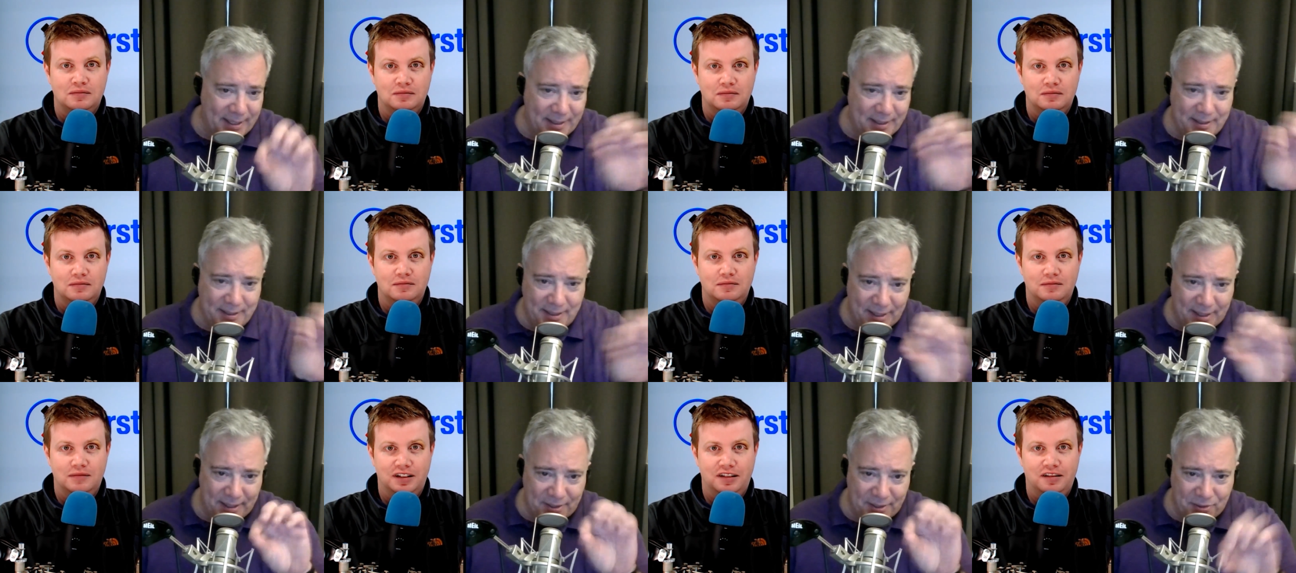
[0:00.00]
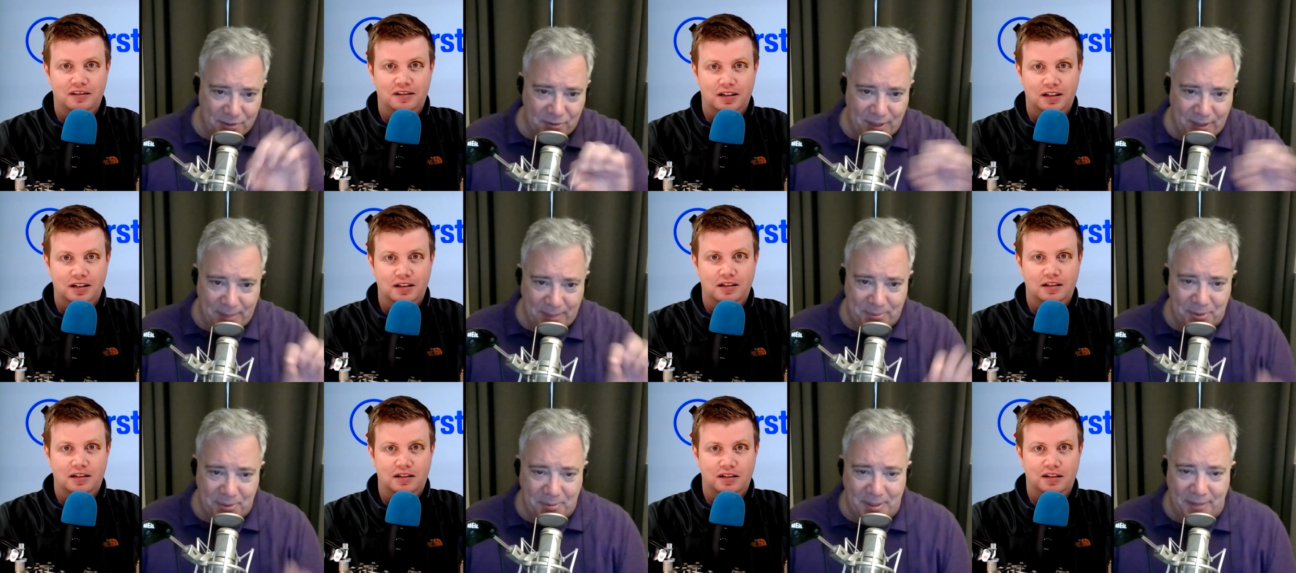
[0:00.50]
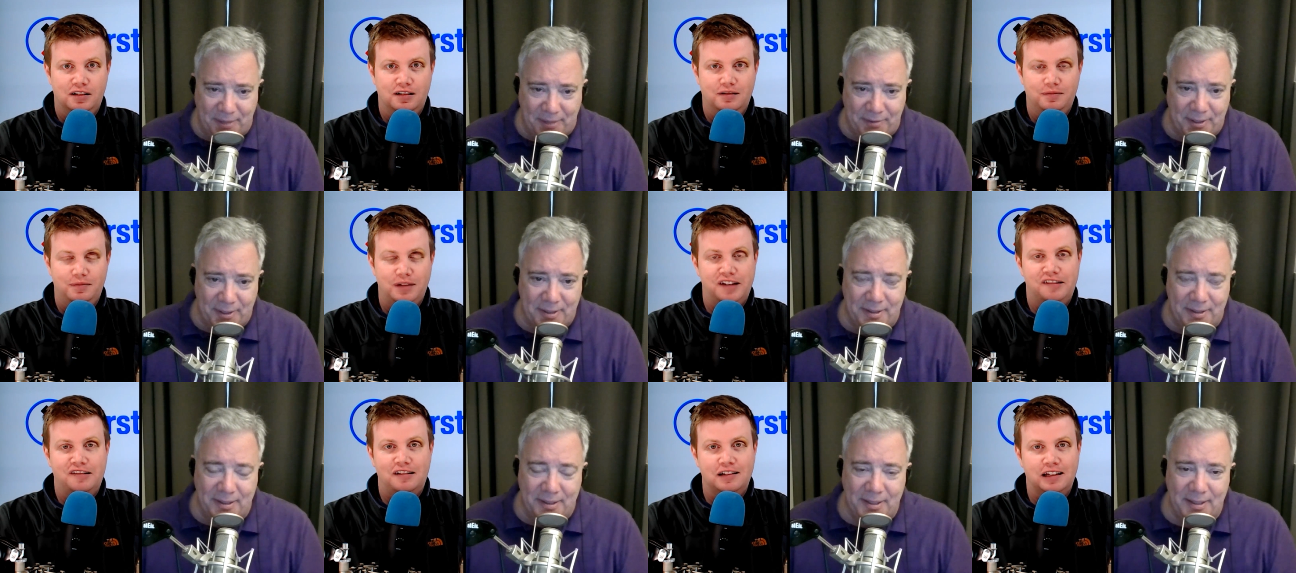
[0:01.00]
Speaker 1: kind of stripes or whatever.
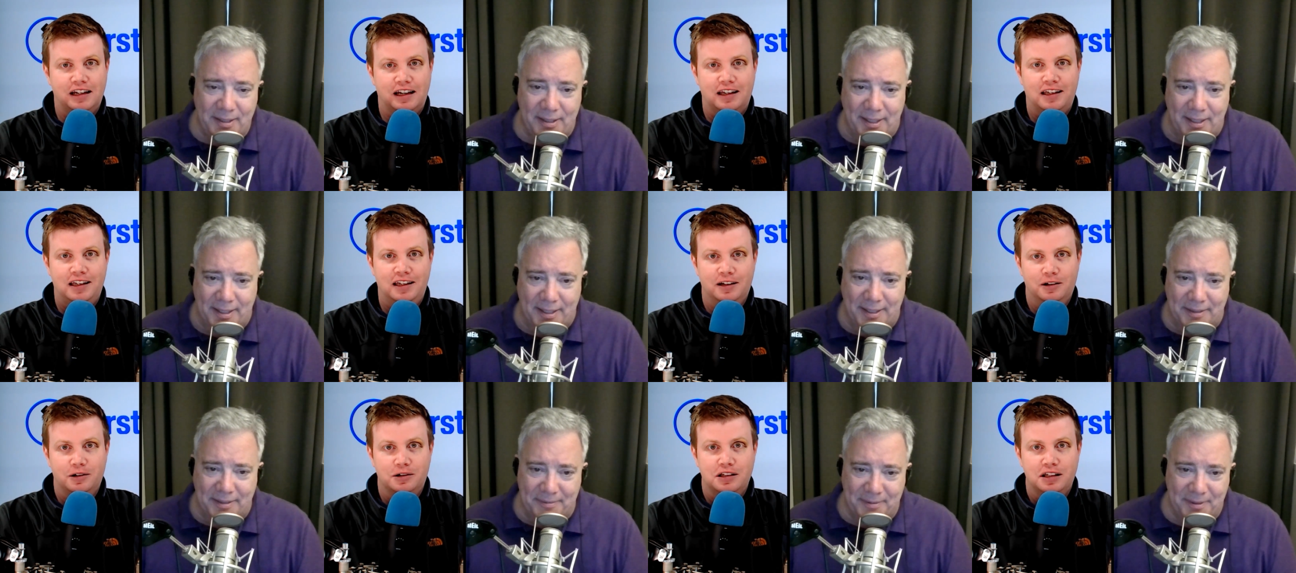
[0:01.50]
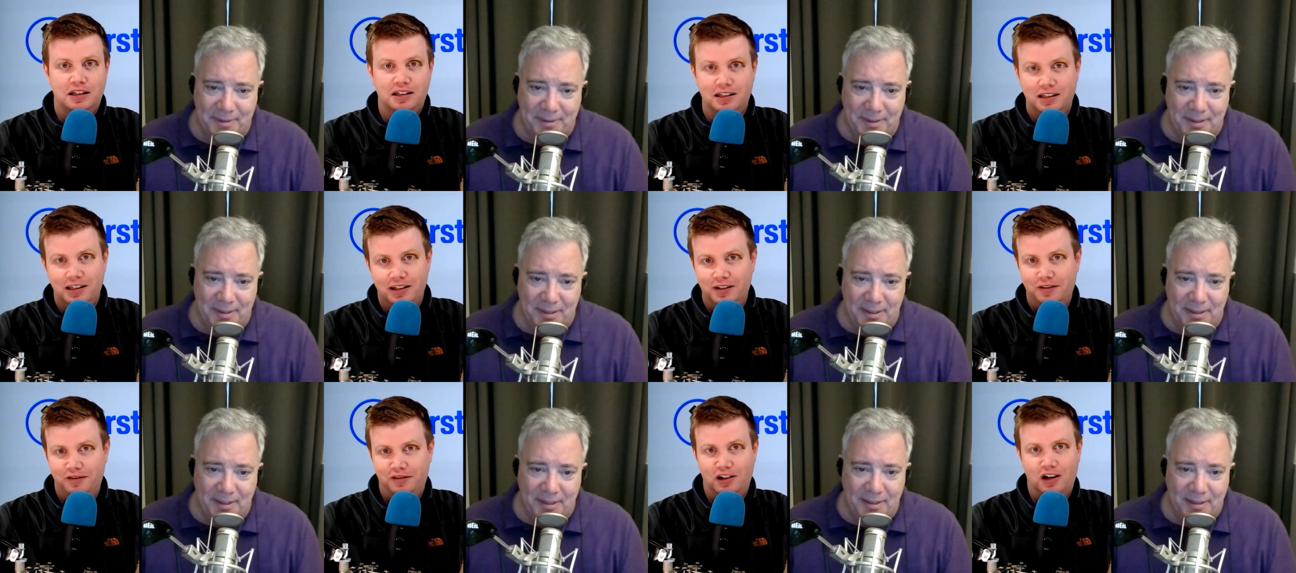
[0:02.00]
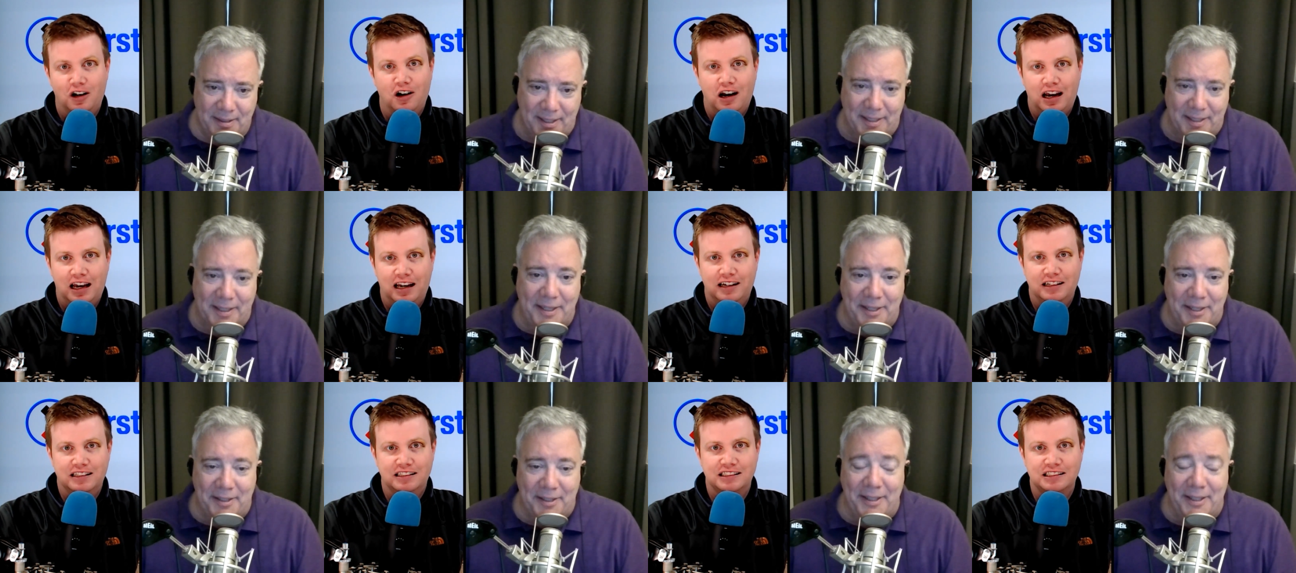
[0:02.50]
Basically a like kilt a, for your like
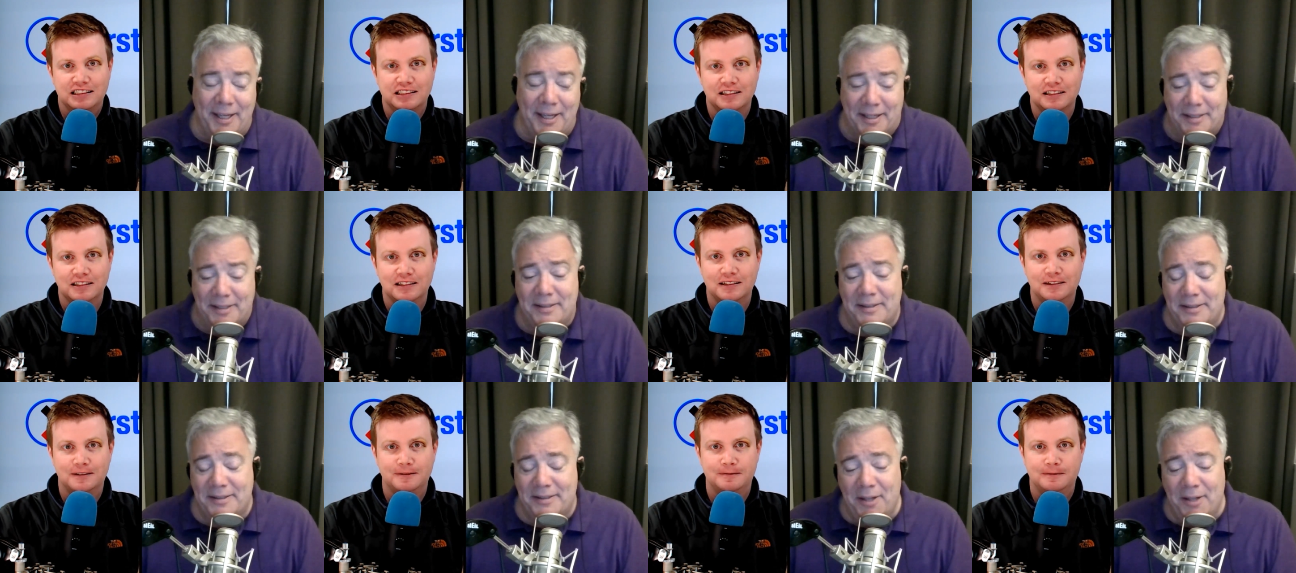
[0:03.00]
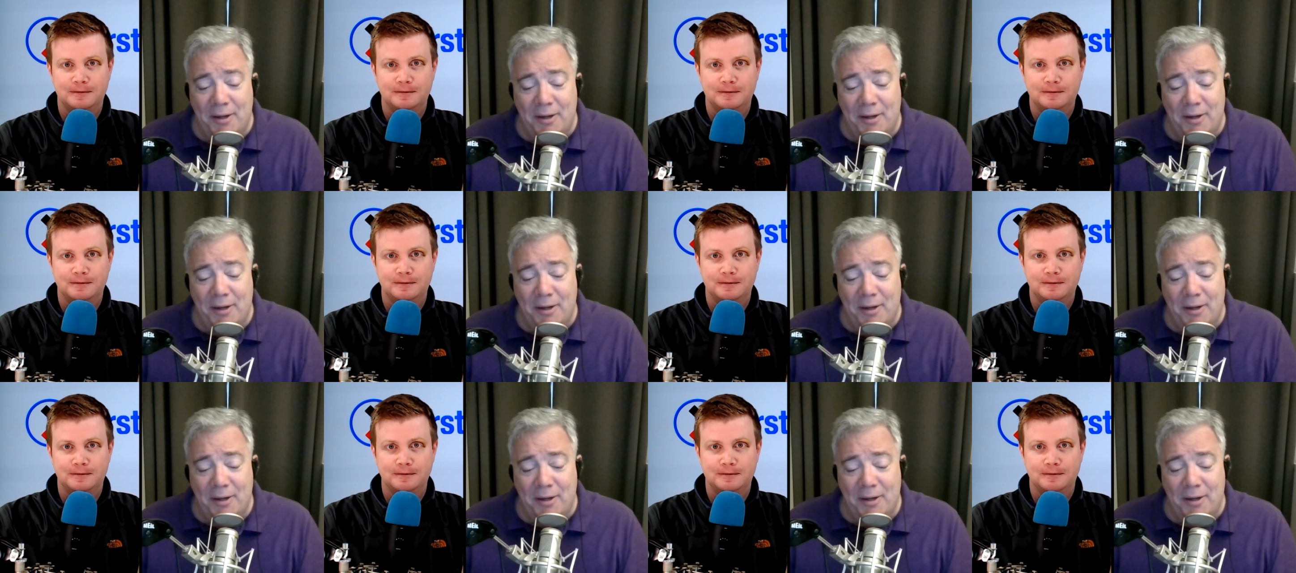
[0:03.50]
hands. Yeah. No, it